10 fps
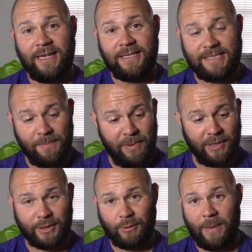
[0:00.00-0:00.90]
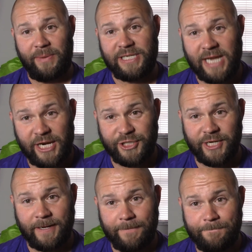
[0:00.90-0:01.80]
to build a
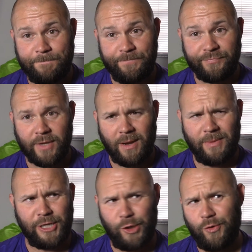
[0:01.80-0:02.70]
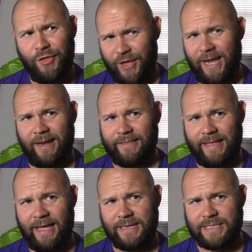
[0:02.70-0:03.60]
reputation. I mean, do you think
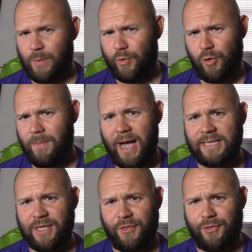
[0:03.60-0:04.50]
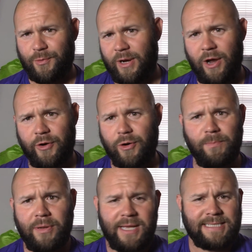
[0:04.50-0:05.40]
that someone who buys a
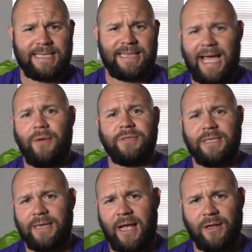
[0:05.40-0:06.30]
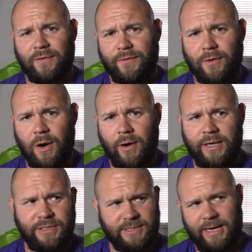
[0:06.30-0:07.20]
$300,000+
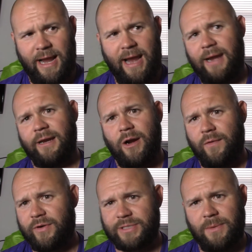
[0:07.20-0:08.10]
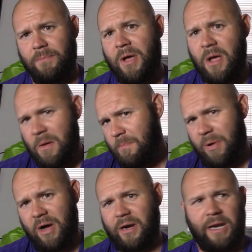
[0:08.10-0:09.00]
Ferrari is just gonna hand it over to some
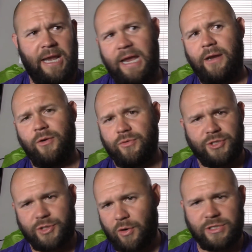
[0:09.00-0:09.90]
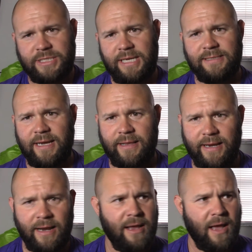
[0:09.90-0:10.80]
punk kid who starts
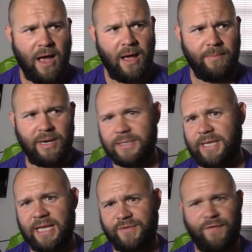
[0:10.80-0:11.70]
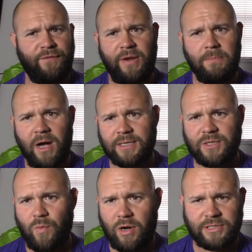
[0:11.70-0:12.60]
detailing because he has 50 bucks
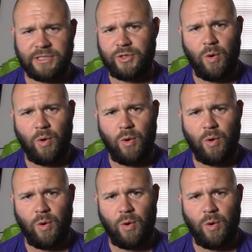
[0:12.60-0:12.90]
and walks into